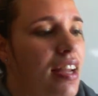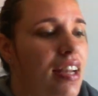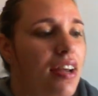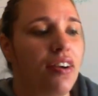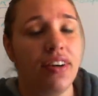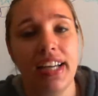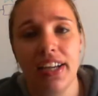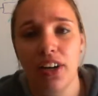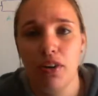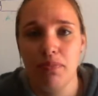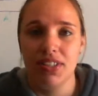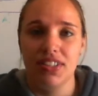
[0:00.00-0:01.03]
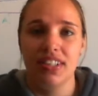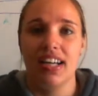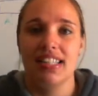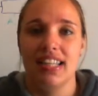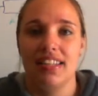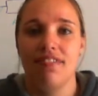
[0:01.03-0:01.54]
I really hope that you
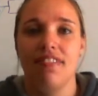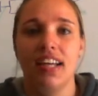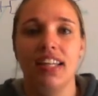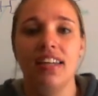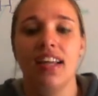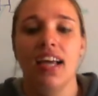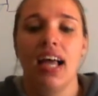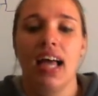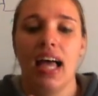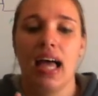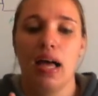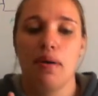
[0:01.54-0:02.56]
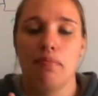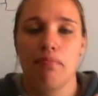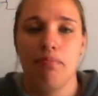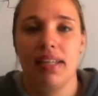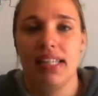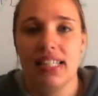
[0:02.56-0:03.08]
guys had fun.
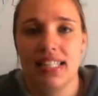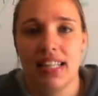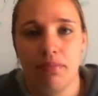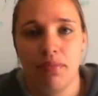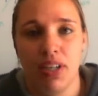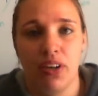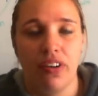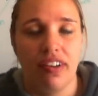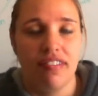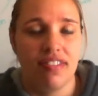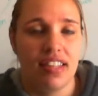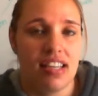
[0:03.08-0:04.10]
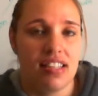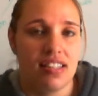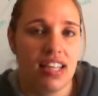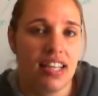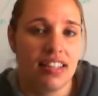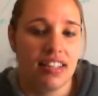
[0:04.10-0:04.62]
Please let me know if there's
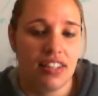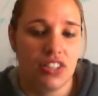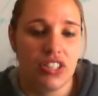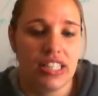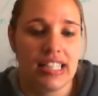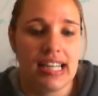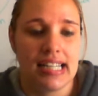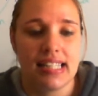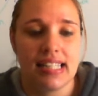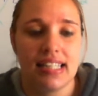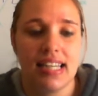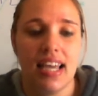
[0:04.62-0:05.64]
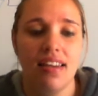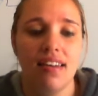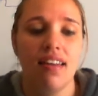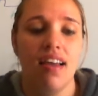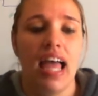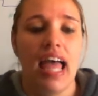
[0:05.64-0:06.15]
anything that you didn't understand,
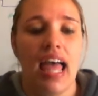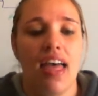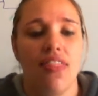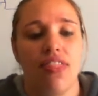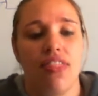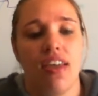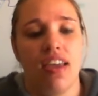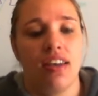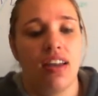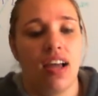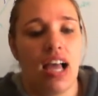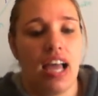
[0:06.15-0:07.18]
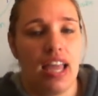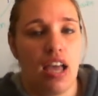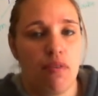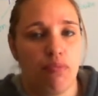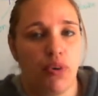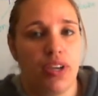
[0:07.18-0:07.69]
and then I
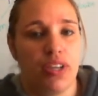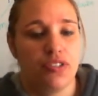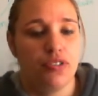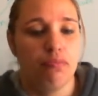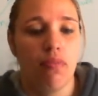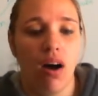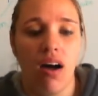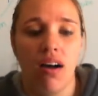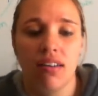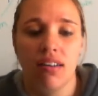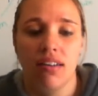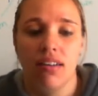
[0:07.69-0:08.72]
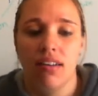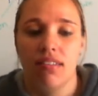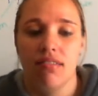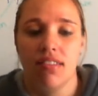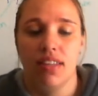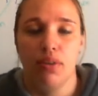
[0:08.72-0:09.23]
am going to mark
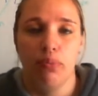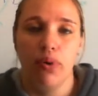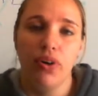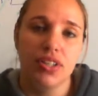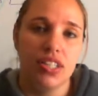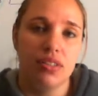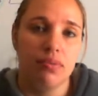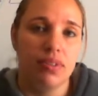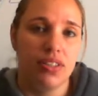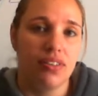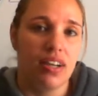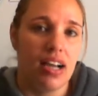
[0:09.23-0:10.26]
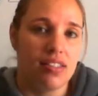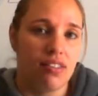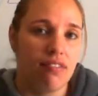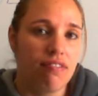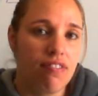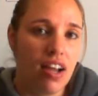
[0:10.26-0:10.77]
the worksheet with you guys on
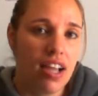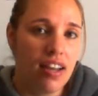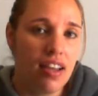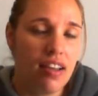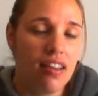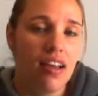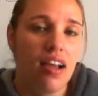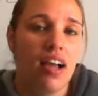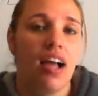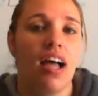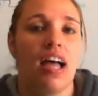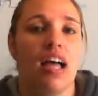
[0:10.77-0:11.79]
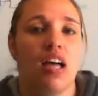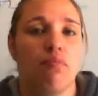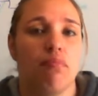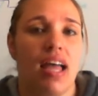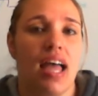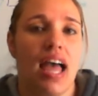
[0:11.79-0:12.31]
Friday,
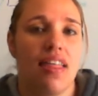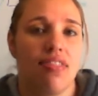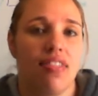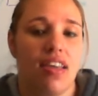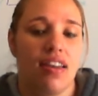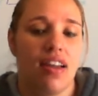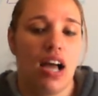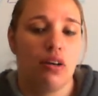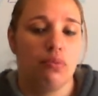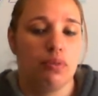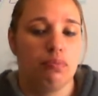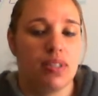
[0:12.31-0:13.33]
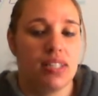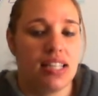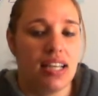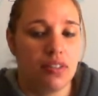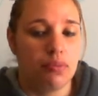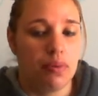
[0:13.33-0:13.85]
and then I will
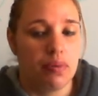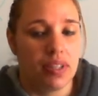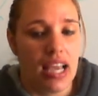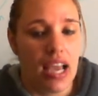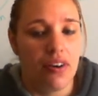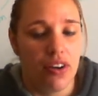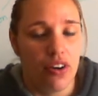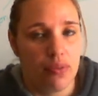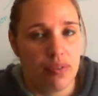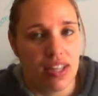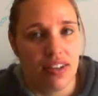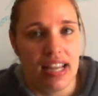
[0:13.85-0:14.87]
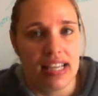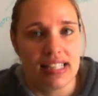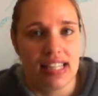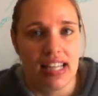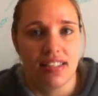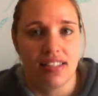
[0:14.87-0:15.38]
present, we will carry on with our next
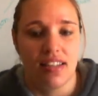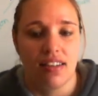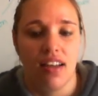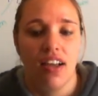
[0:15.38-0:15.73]
lesson,